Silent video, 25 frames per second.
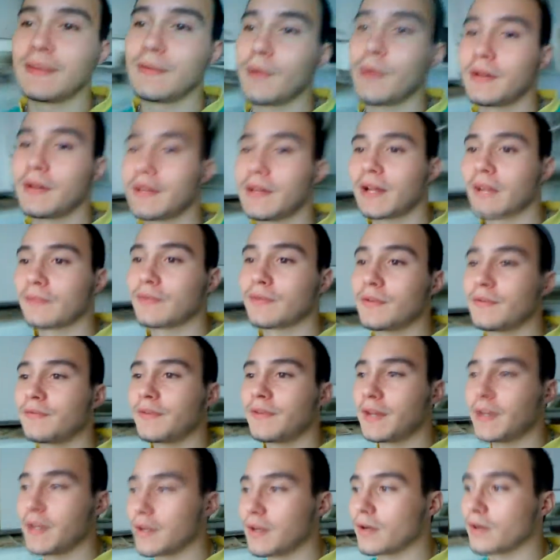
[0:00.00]
the 100
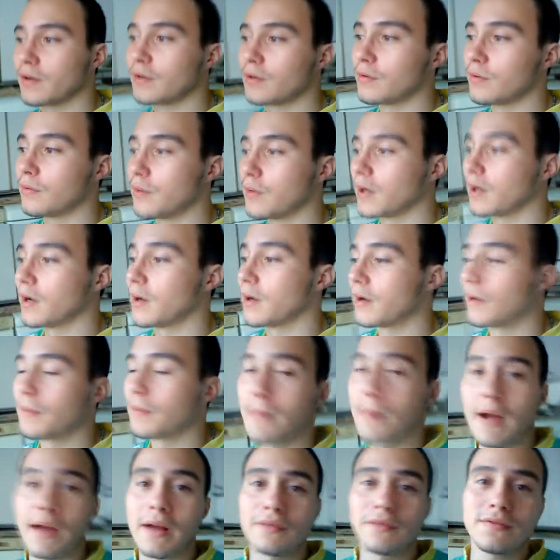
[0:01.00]
video
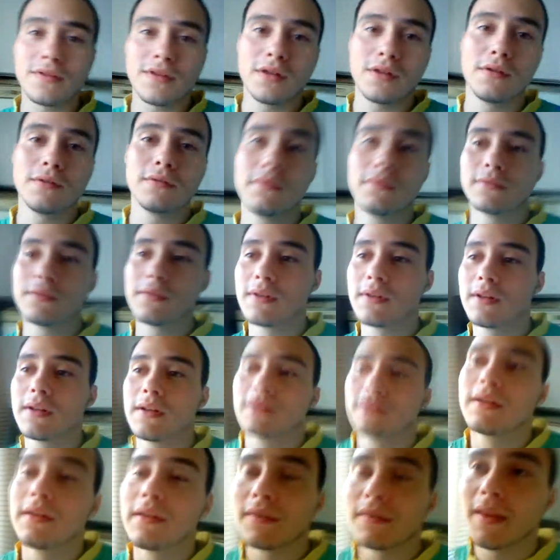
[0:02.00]
milestone.
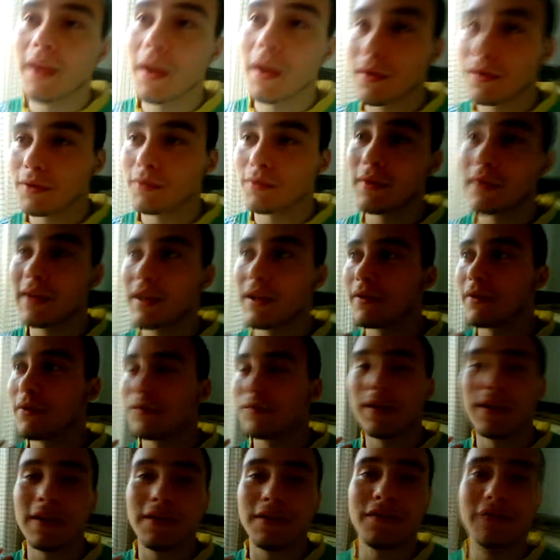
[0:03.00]
Now the
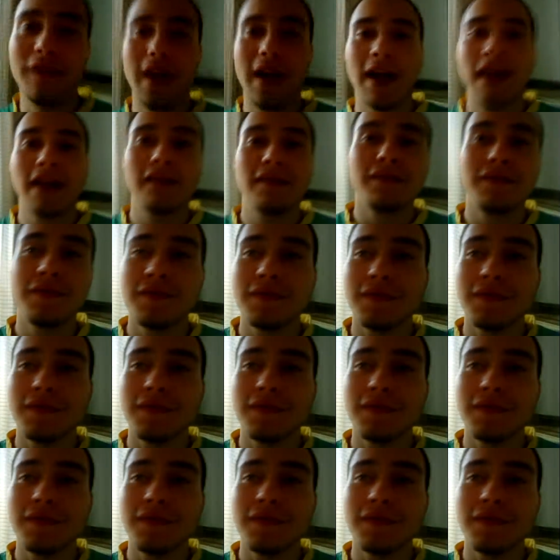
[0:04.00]
125